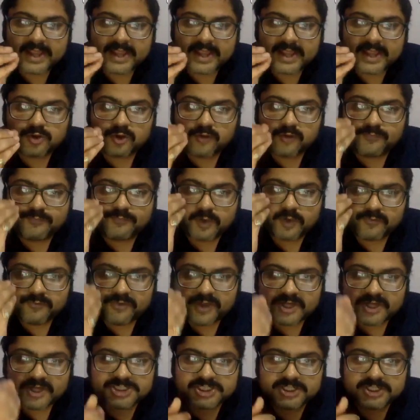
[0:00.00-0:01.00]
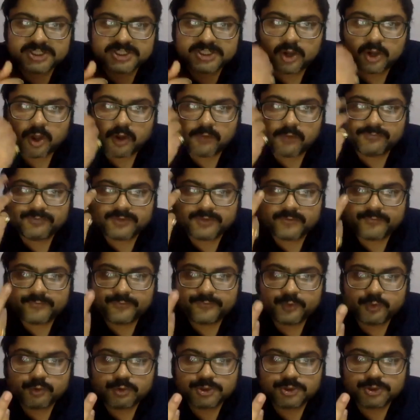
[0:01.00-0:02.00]
any kind of professional
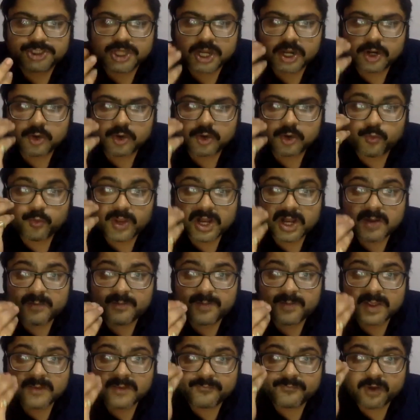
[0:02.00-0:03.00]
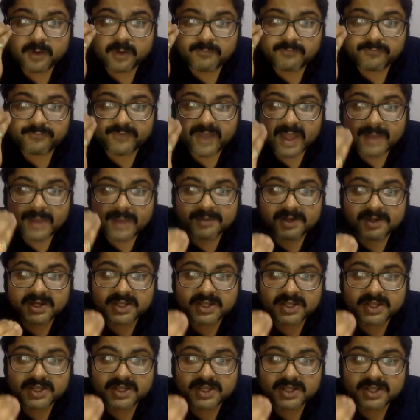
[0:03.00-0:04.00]
of the future will be from
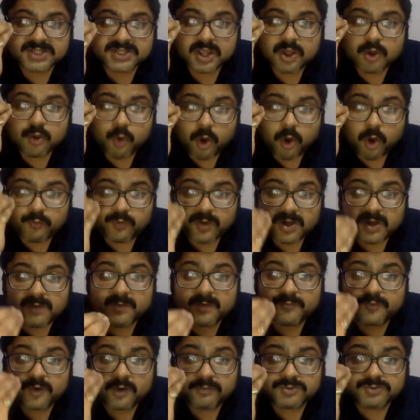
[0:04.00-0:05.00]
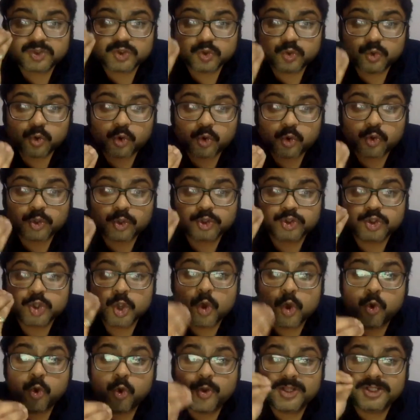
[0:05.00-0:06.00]
families or will be from schools
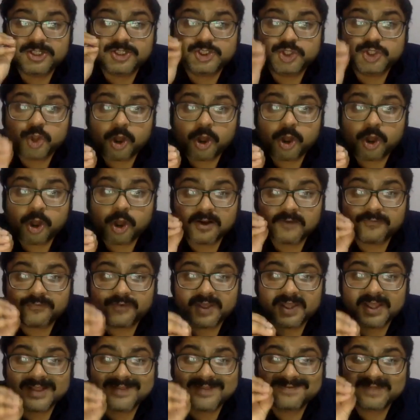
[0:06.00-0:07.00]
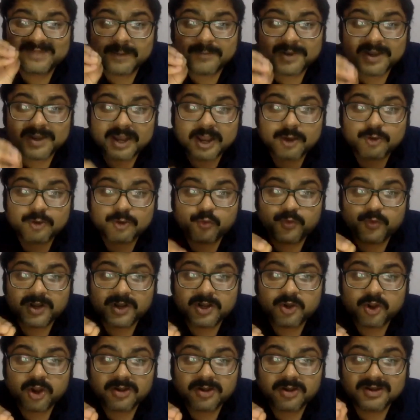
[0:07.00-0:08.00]
who in geography in Tamil Nadu will
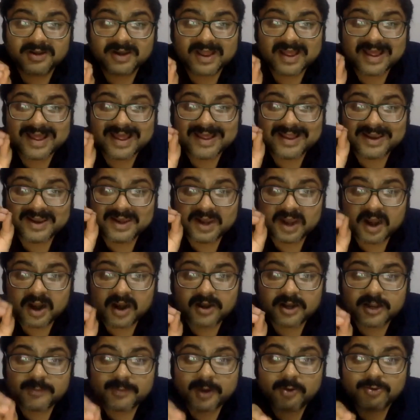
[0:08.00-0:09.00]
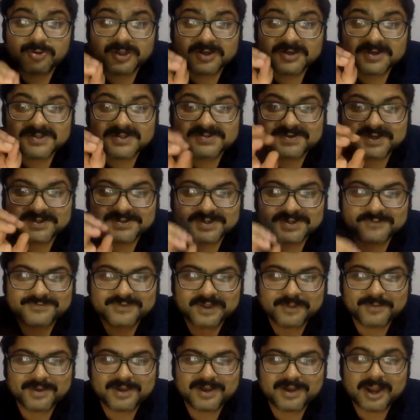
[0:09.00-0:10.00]
not learn about the districts of
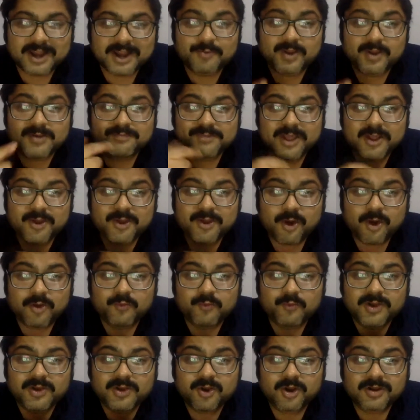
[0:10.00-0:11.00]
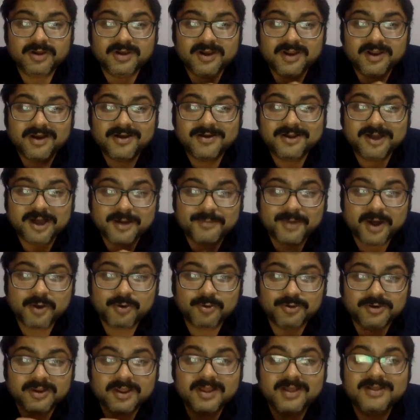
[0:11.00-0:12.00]
Tamil Nadu and Bengal will not learn about
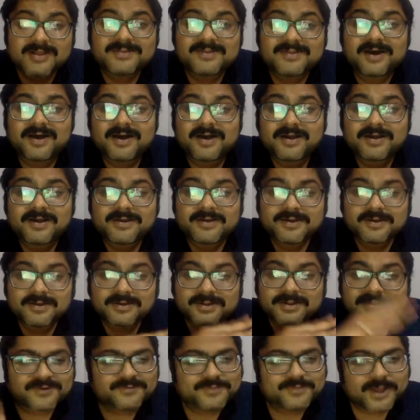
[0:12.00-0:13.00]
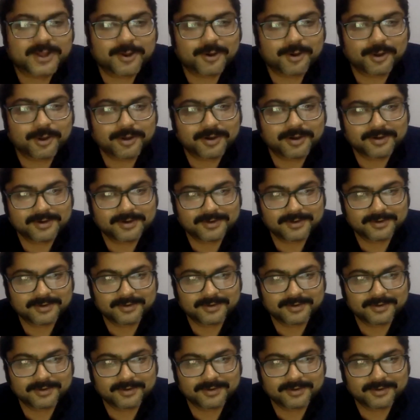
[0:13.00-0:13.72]
the seasons of Bengal.